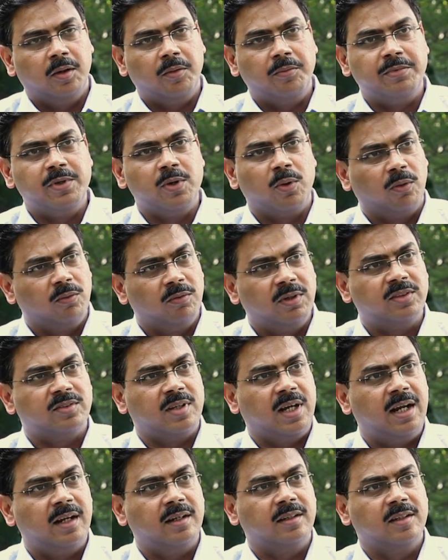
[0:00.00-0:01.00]
we always
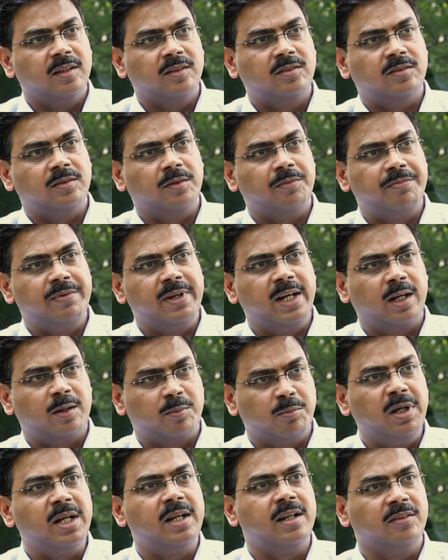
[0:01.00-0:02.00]
had this Fiat
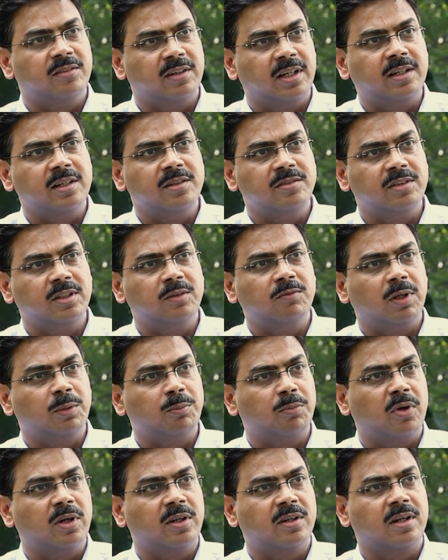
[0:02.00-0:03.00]
Multijet engine
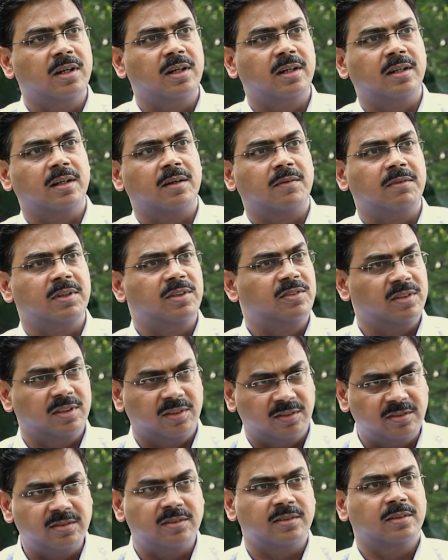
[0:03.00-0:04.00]
1.3 liter, which
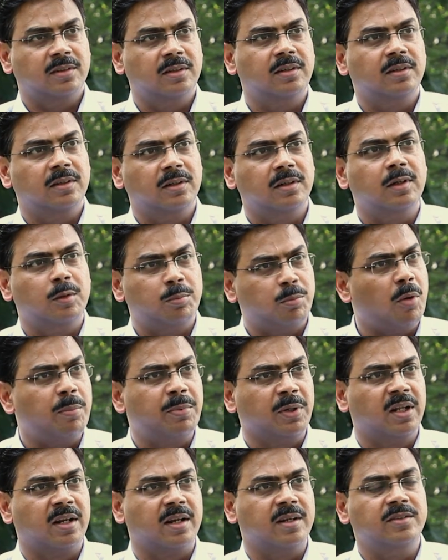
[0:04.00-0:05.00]
is a
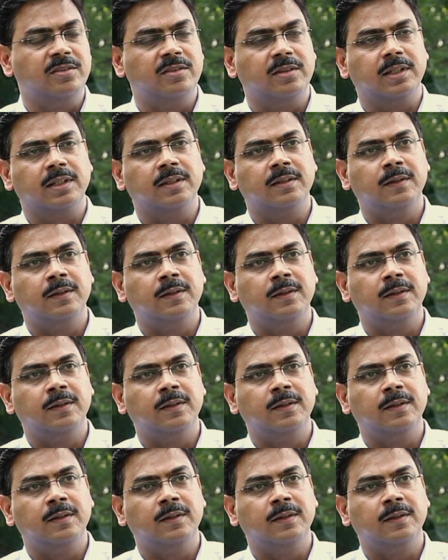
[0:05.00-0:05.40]
popular engine.